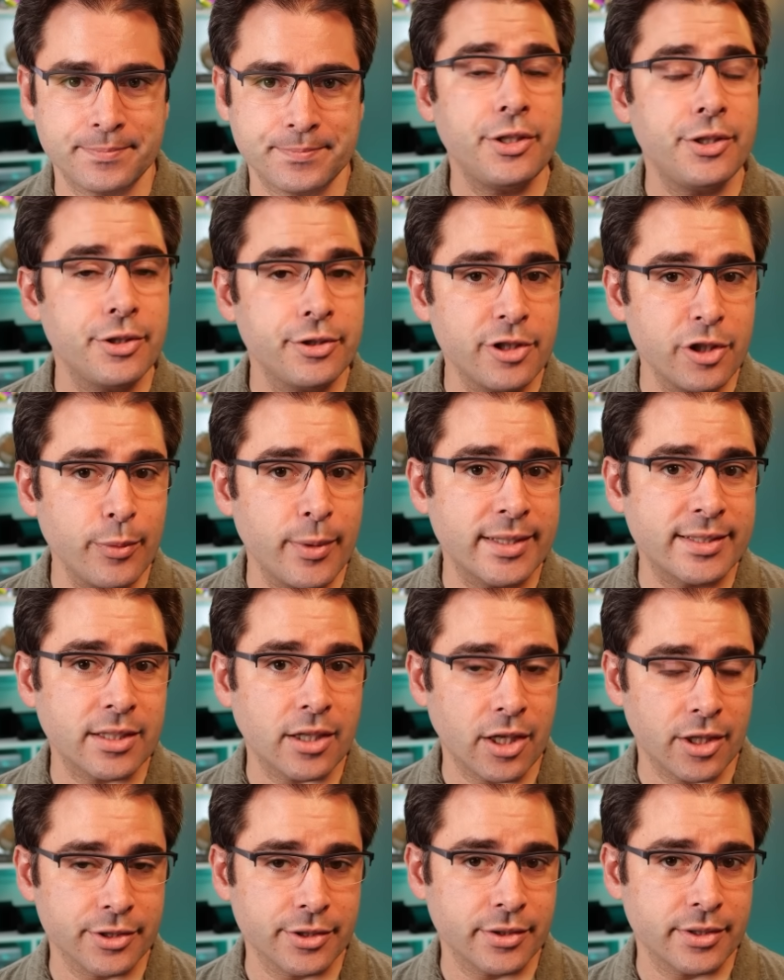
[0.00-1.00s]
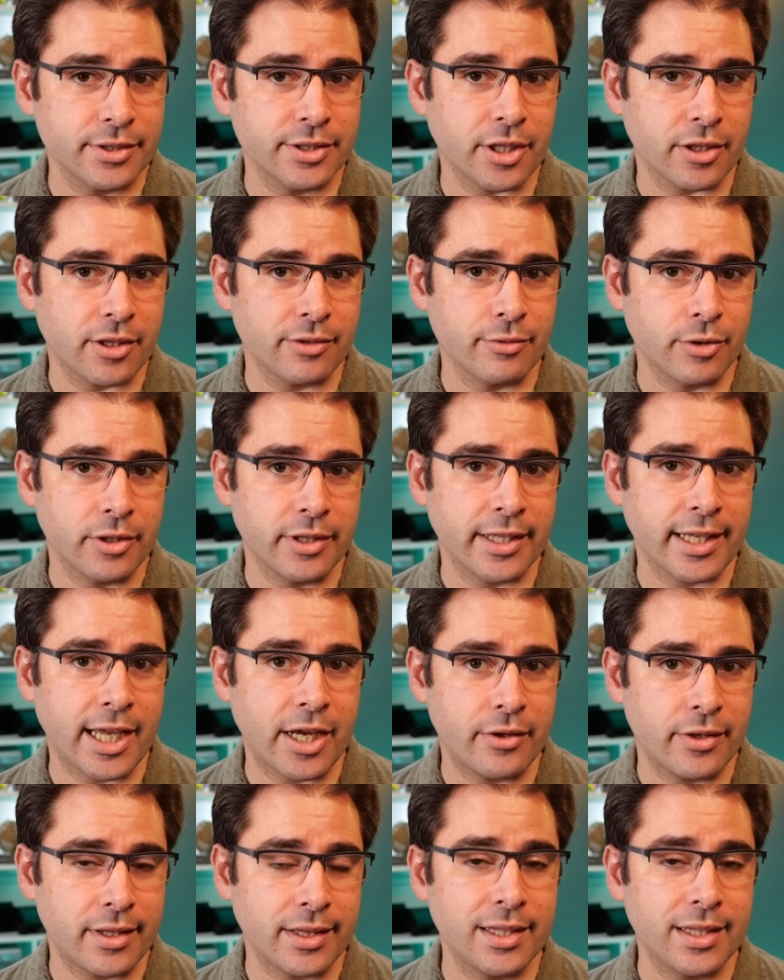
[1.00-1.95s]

YouTube has also started rolling out